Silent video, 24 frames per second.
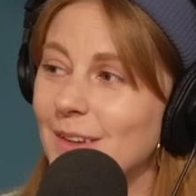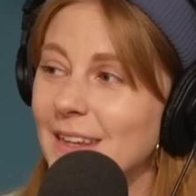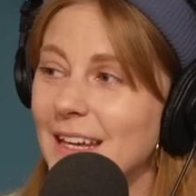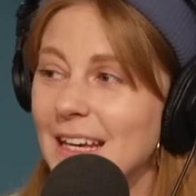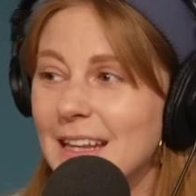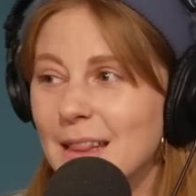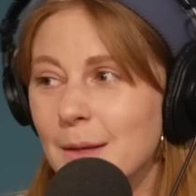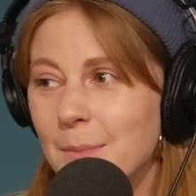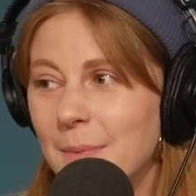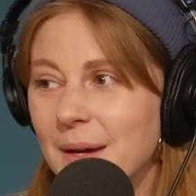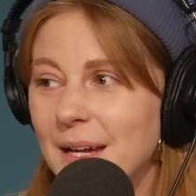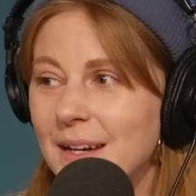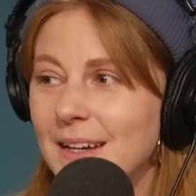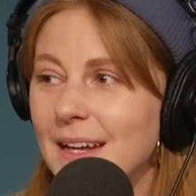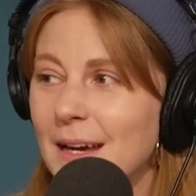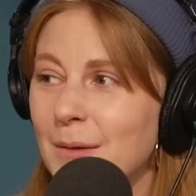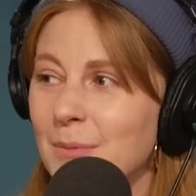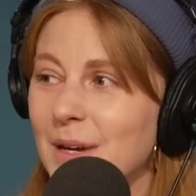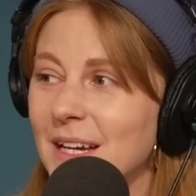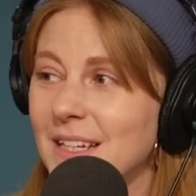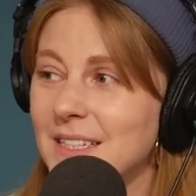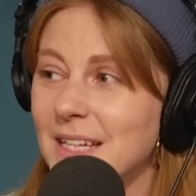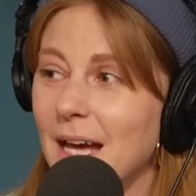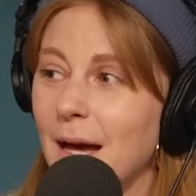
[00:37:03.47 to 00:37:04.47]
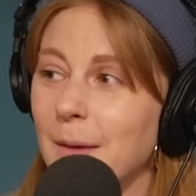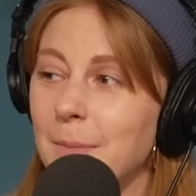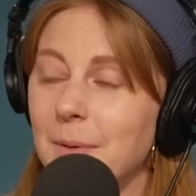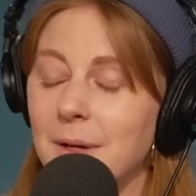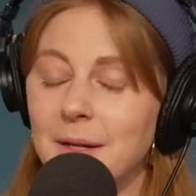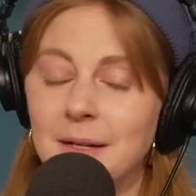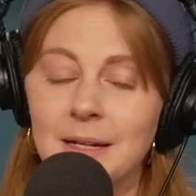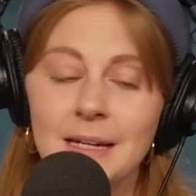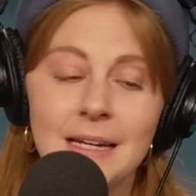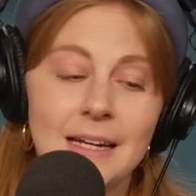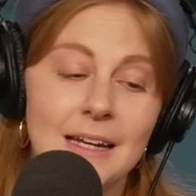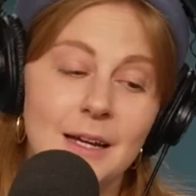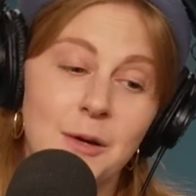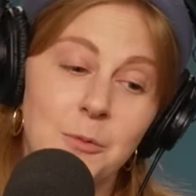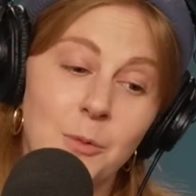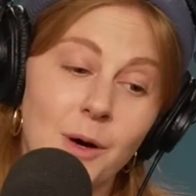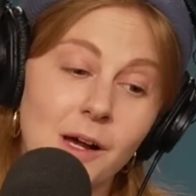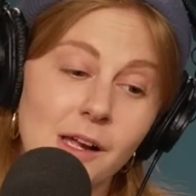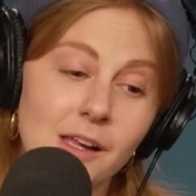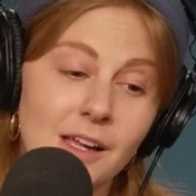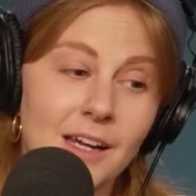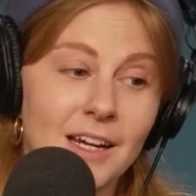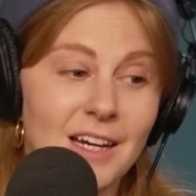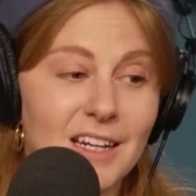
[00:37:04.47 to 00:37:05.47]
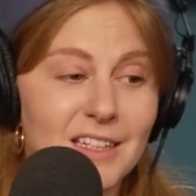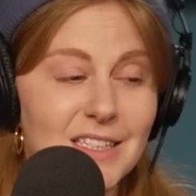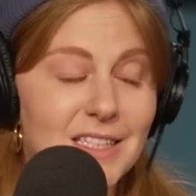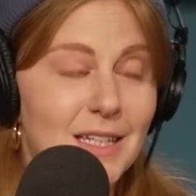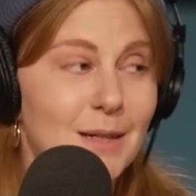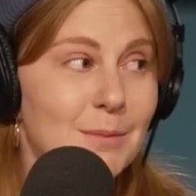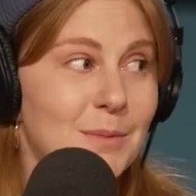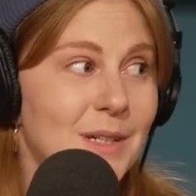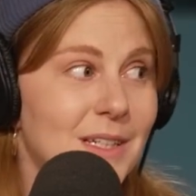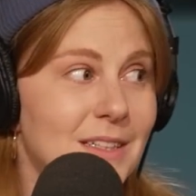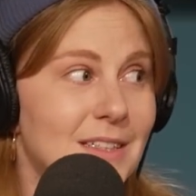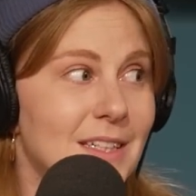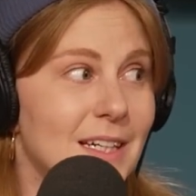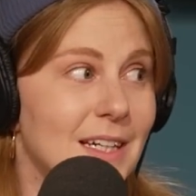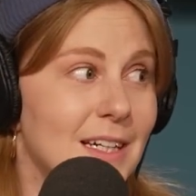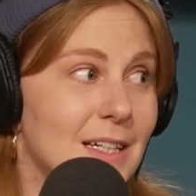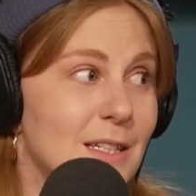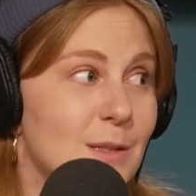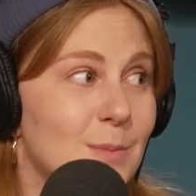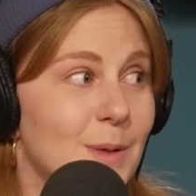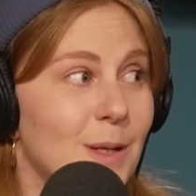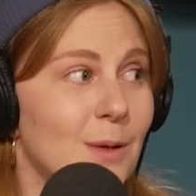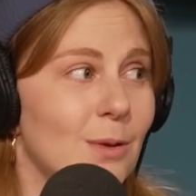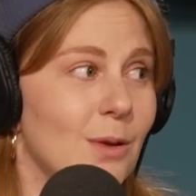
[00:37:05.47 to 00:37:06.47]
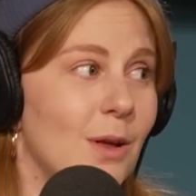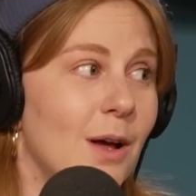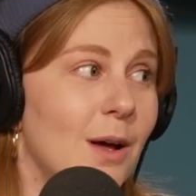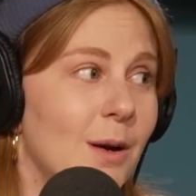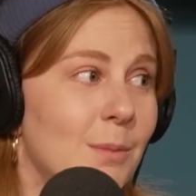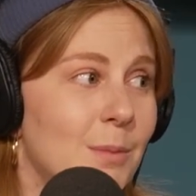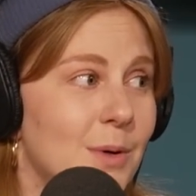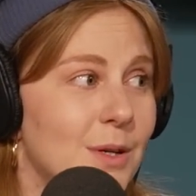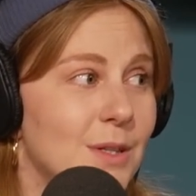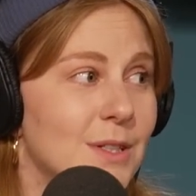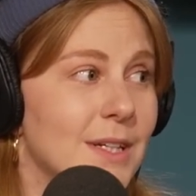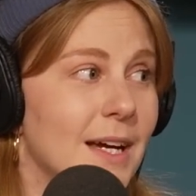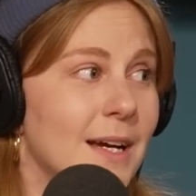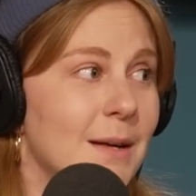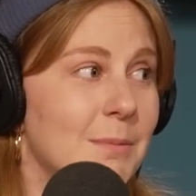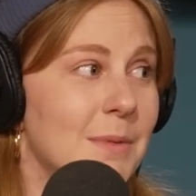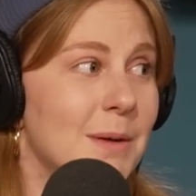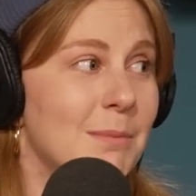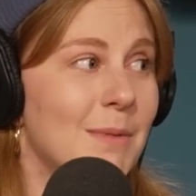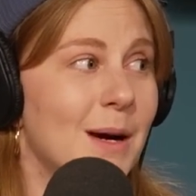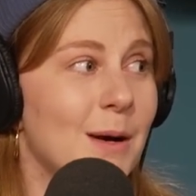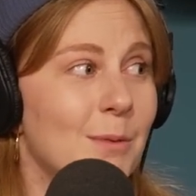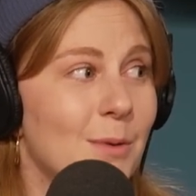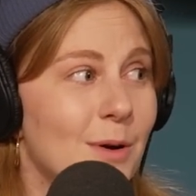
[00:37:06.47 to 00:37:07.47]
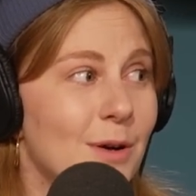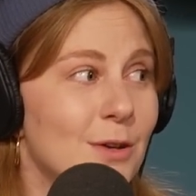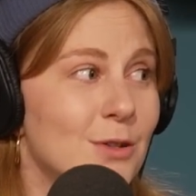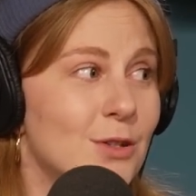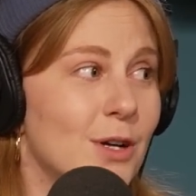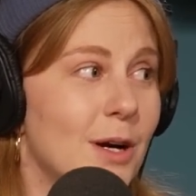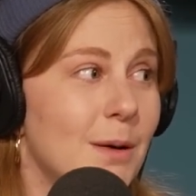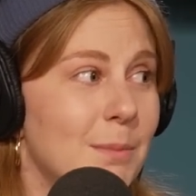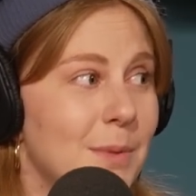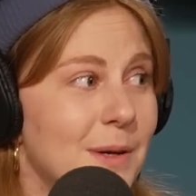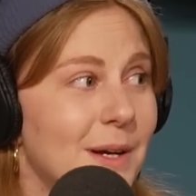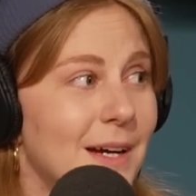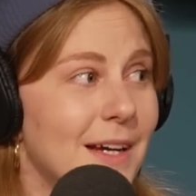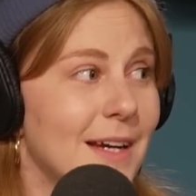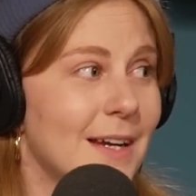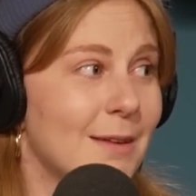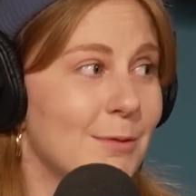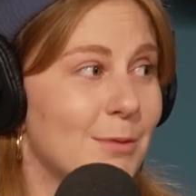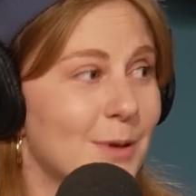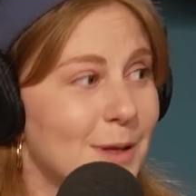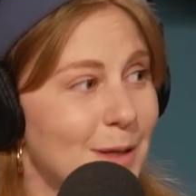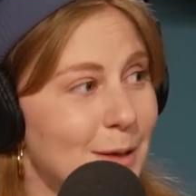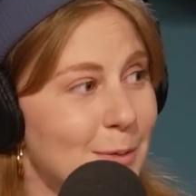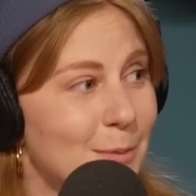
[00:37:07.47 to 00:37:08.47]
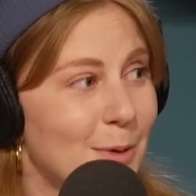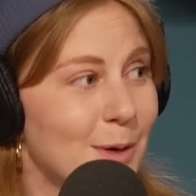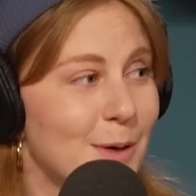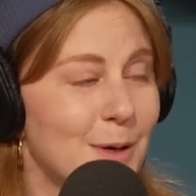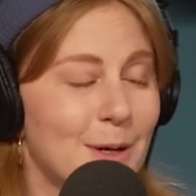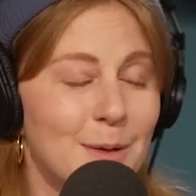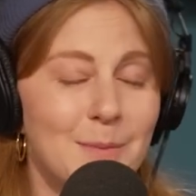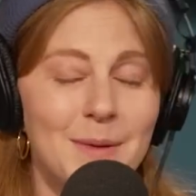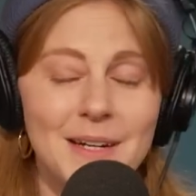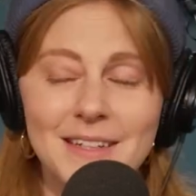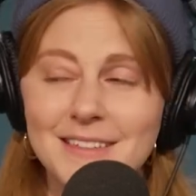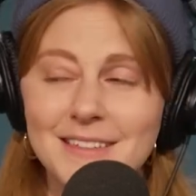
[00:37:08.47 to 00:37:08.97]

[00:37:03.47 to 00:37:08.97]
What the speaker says: like the pandemic's happened. Well, I guess that means I can spend a lot more time in my workshop and I can really work on my